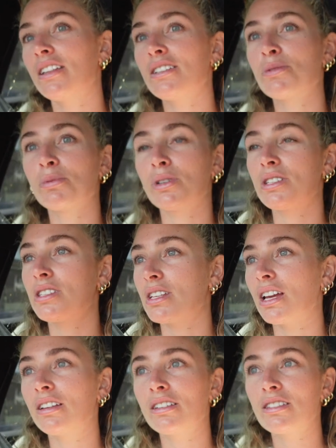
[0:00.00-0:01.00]
This is what a
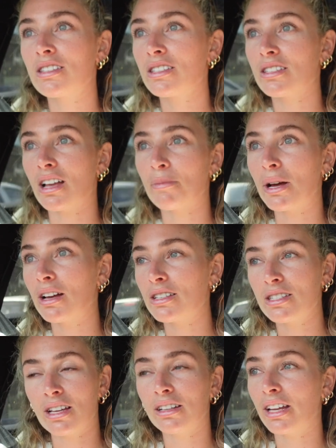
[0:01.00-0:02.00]
standard summer
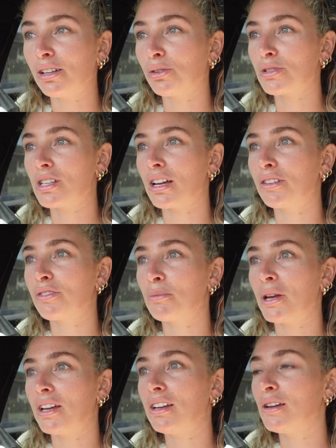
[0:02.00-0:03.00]
Sunday looks like for
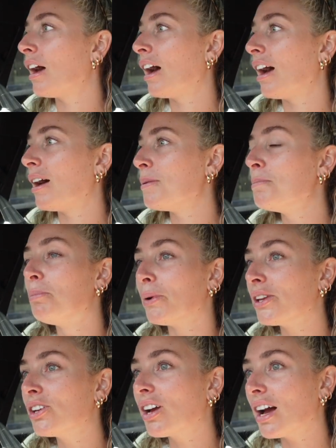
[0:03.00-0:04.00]
me, and
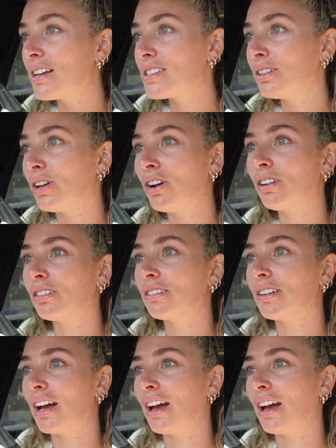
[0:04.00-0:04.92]
bring you guys along.